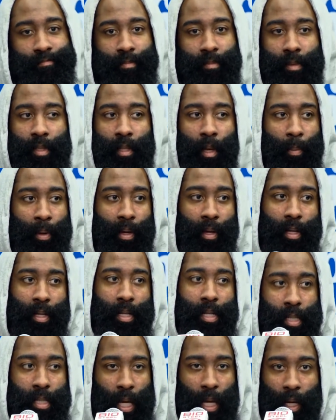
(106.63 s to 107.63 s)
I mean,
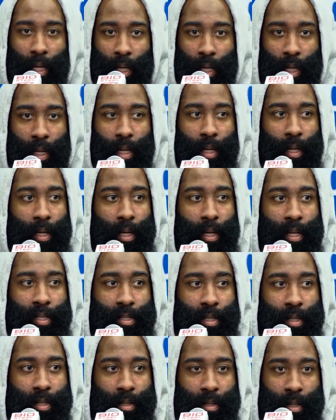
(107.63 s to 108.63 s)
it's not going to get any
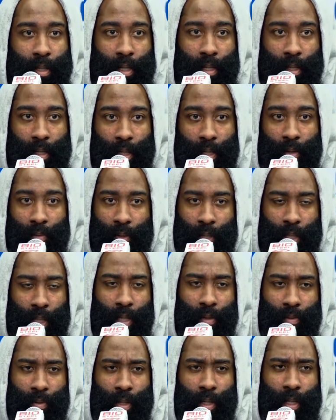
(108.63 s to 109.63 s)
easier, and we
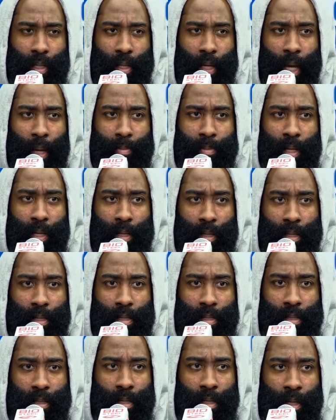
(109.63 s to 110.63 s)
need games like
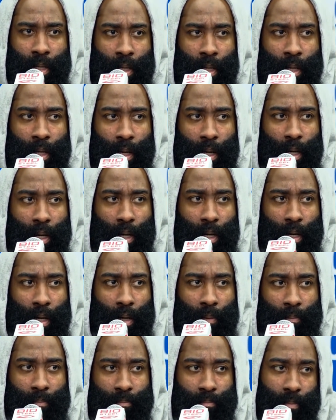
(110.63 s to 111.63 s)
this
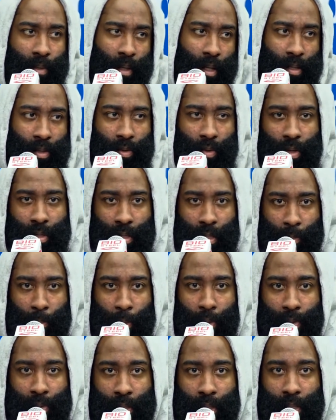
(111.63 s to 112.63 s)
because going into the
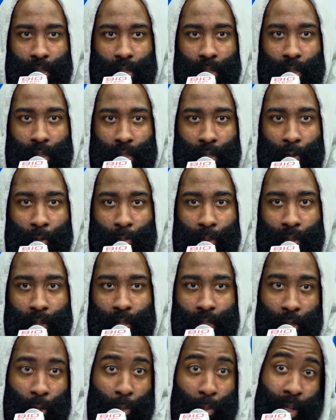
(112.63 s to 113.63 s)
postseason, it's going to
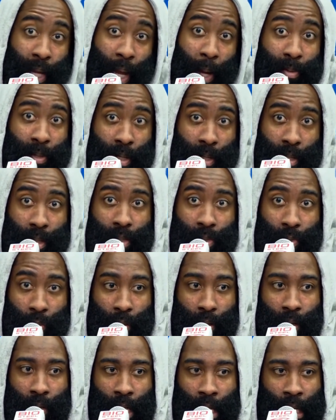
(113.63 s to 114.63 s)
be games like this
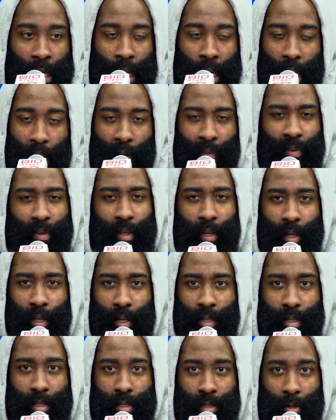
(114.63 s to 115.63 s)
where everything
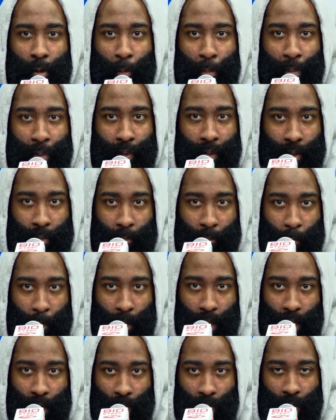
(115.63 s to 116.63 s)
isn't so pretty.
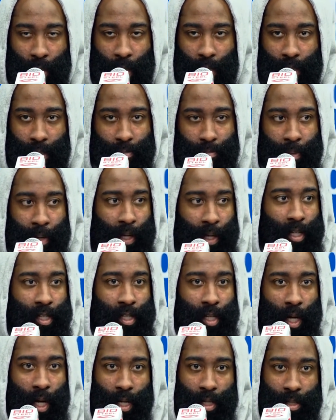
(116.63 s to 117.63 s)
You know, we're not making
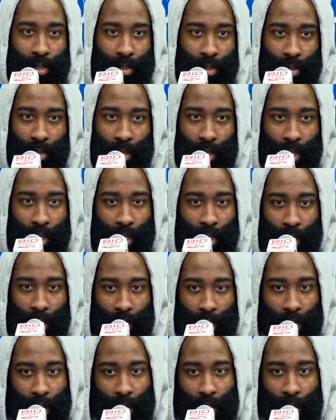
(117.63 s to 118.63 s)
shots, and
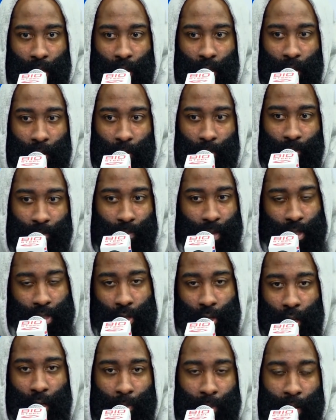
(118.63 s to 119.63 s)
it's
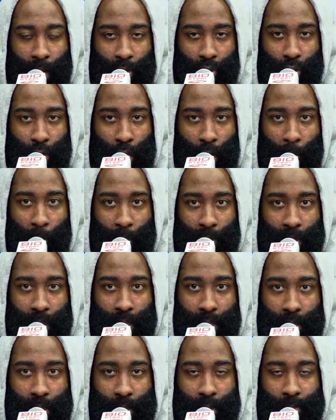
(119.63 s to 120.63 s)
going to come down to a couple
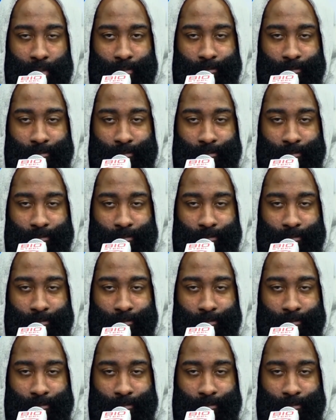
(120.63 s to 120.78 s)
possessions.